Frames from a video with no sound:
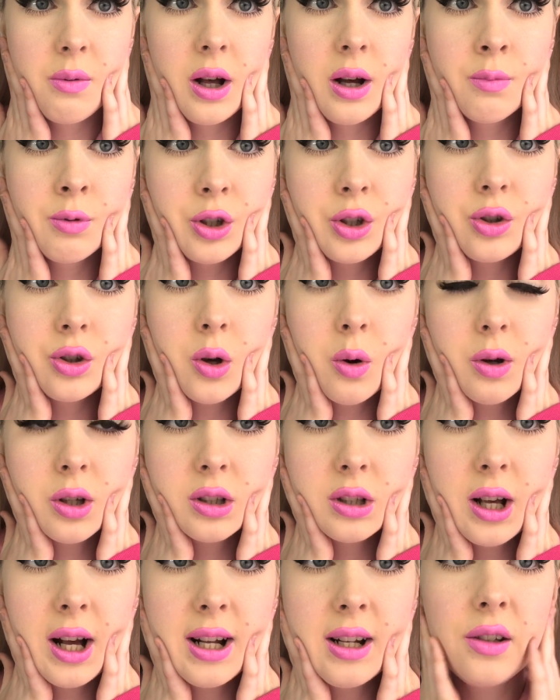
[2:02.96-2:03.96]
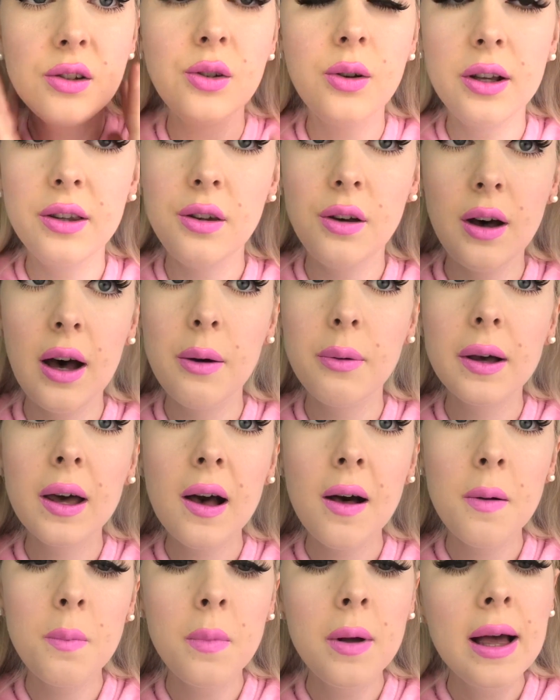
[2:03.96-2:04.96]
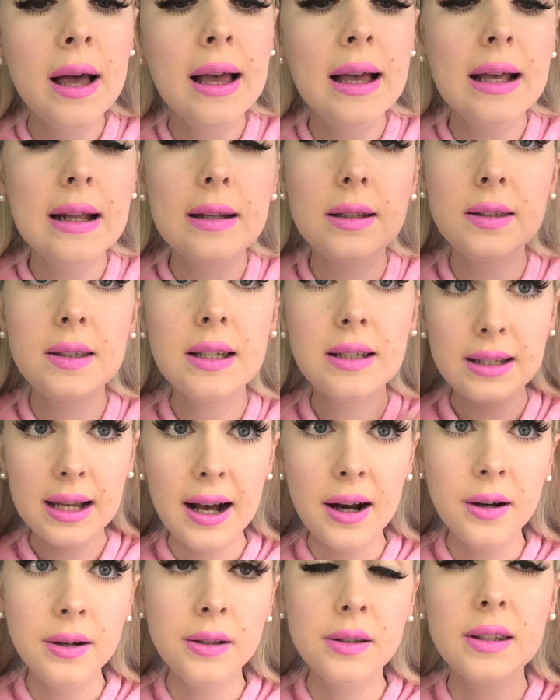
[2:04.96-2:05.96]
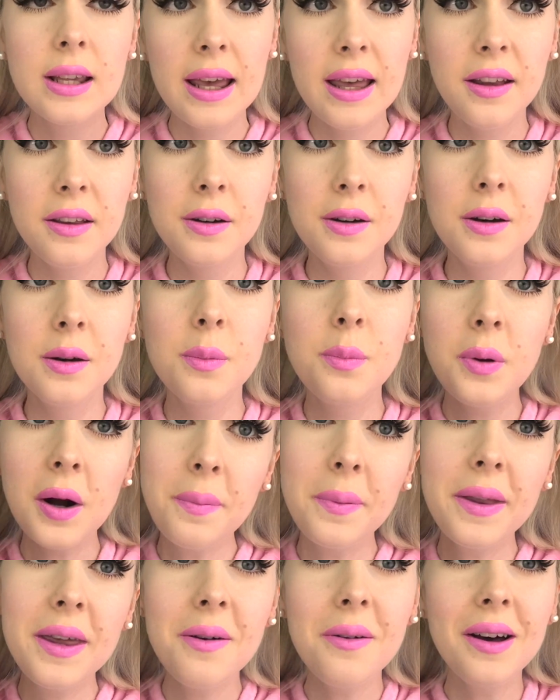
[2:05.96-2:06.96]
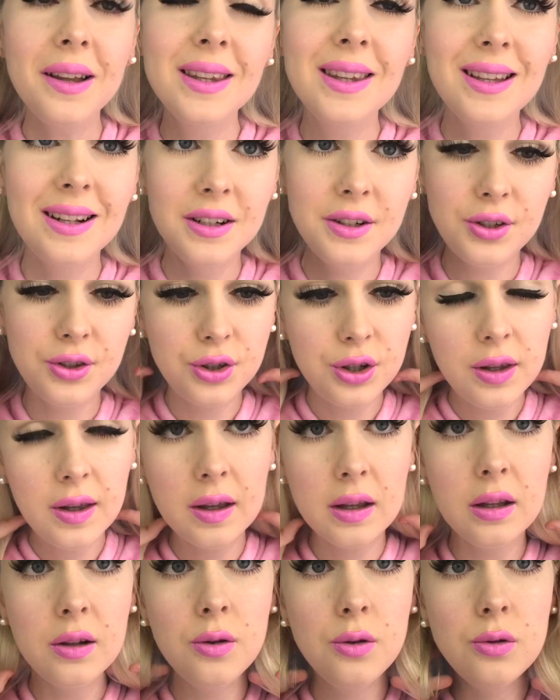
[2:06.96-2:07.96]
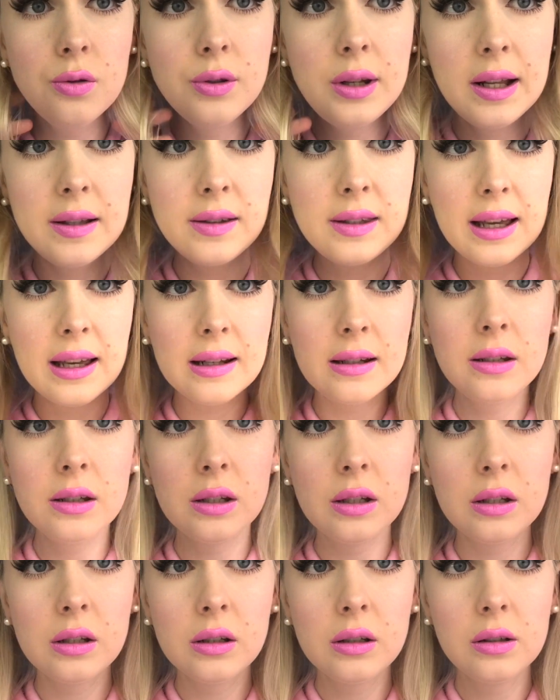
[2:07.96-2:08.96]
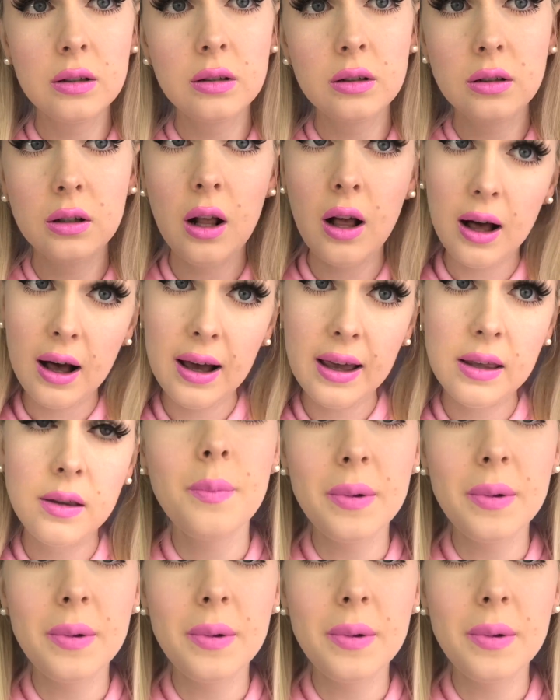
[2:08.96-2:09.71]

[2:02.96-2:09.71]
but I'm just so excited so I thought I would come and sit down and say hello properly rather than just do like a little 10 second hi.